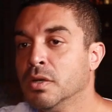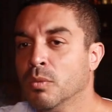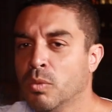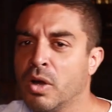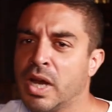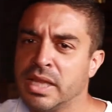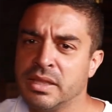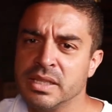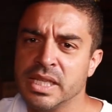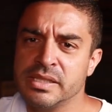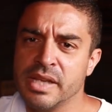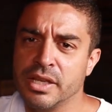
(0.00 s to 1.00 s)
Well, and I think
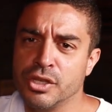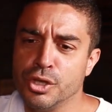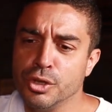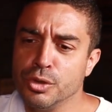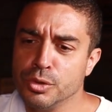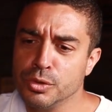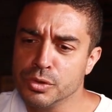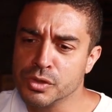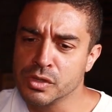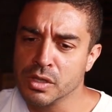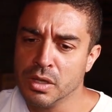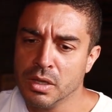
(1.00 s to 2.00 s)
they take
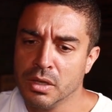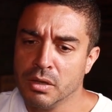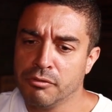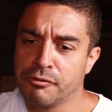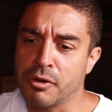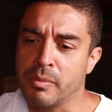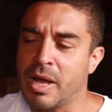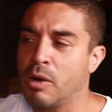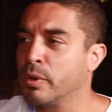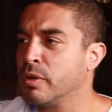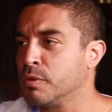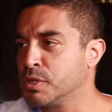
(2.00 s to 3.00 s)
cues from how
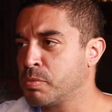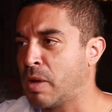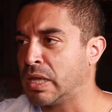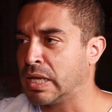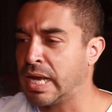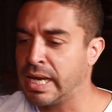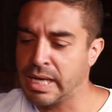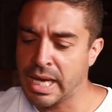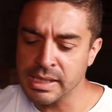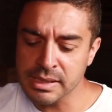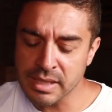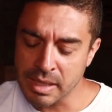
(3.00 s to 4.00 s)
we respond. Like, and
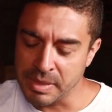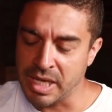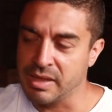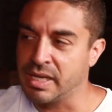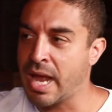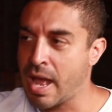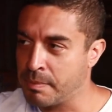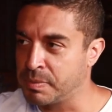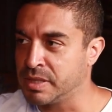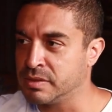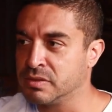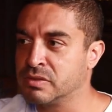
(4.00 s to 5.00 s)
anytime anything
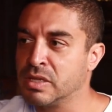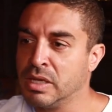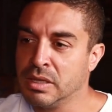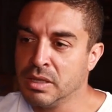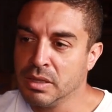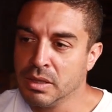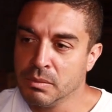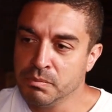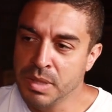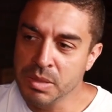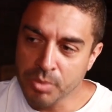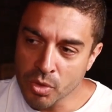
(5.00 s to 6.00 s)
happens,
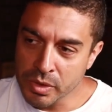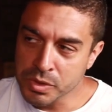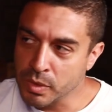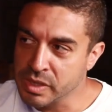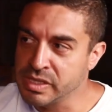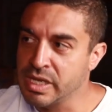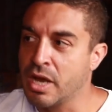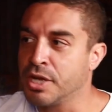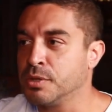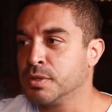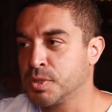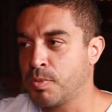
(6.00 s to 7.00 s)
people always want to see how
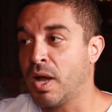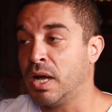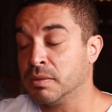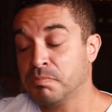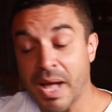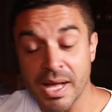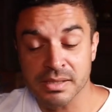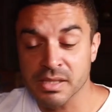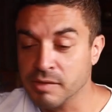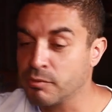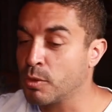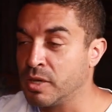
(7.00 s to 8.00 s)
you respond,
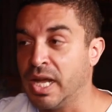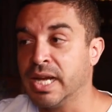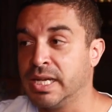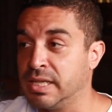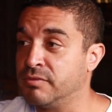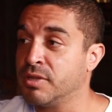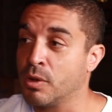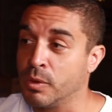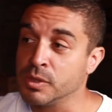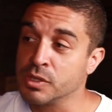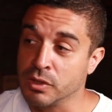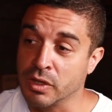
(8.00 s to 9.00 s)
positive or negative. They're
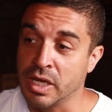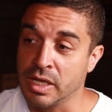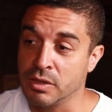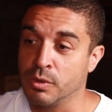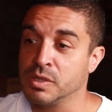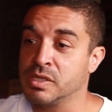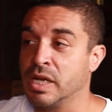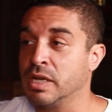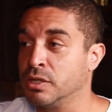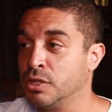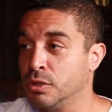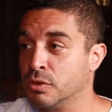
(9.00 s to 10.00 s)
always looking, and they're always
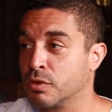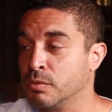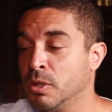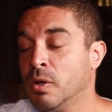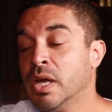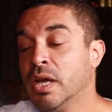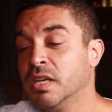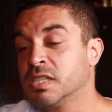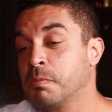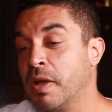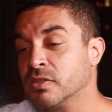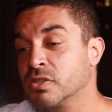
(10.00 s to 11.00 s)
taking cues from you,
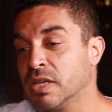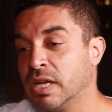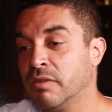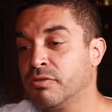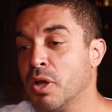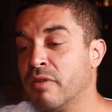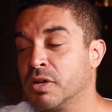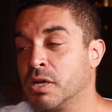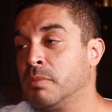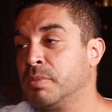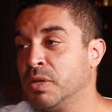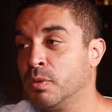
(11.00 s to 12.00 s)
especially if you have a
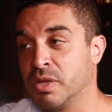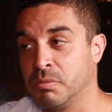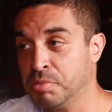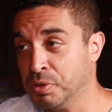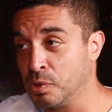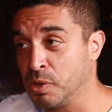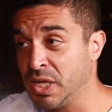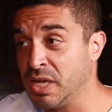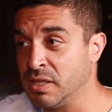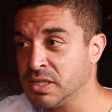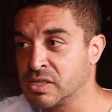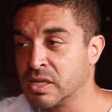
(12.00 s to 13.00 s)
company with
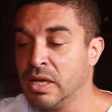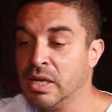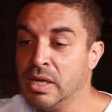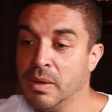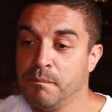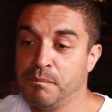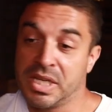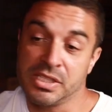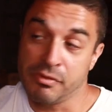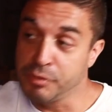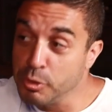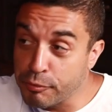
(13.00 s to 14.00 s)
employees, because
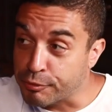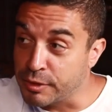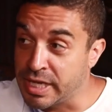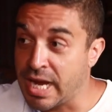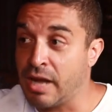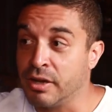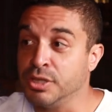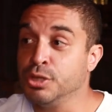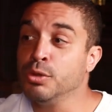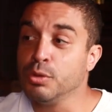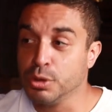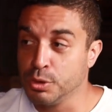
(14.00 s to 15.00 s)
if you freak out and
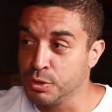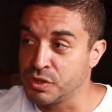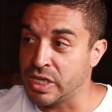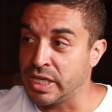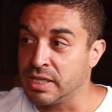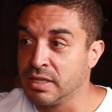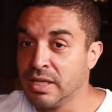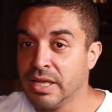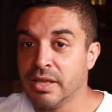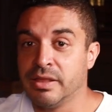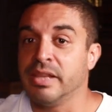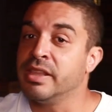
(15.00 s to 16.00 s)
you lose it,
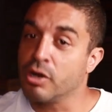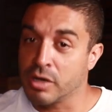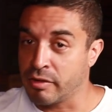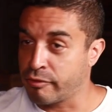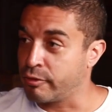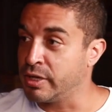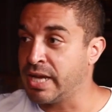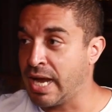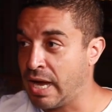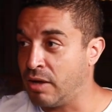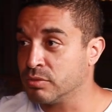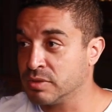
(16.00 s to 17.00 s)
then they're going to freak
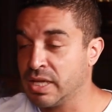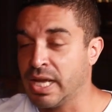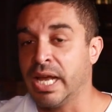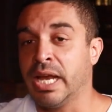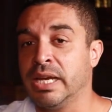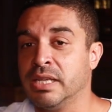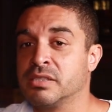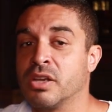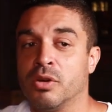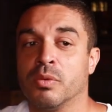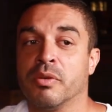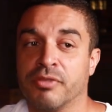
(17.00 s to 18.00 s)
out, and it's
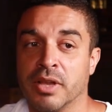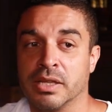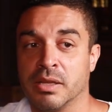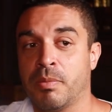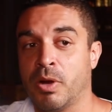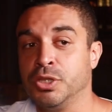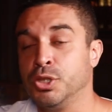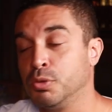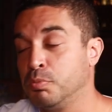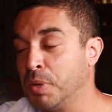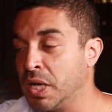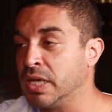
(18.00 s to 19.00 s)
going to reflect upon you.
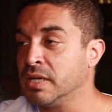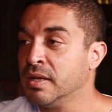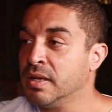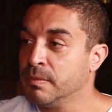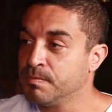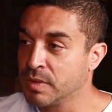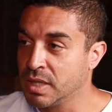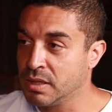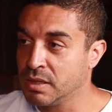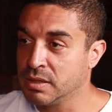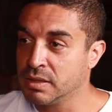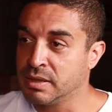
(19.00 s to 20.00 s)
But
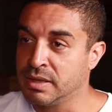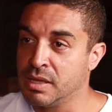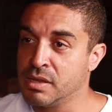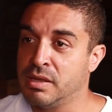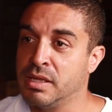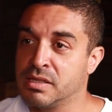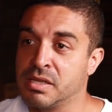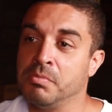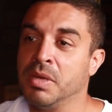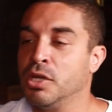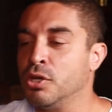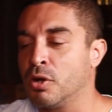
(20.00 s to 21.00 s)
to
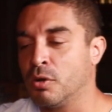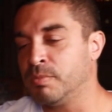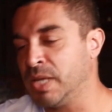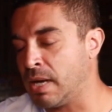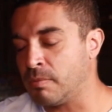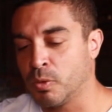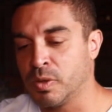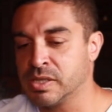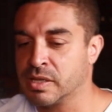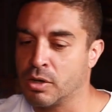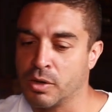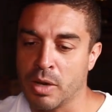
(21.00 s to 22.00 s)
me, I'm always
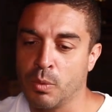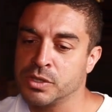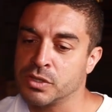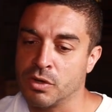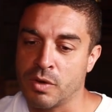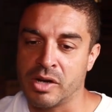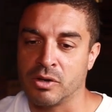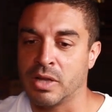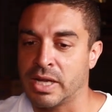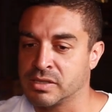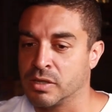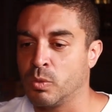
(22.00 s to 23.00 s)
like, okay, what's the greater
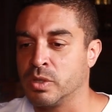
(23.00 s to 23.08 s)
lesson?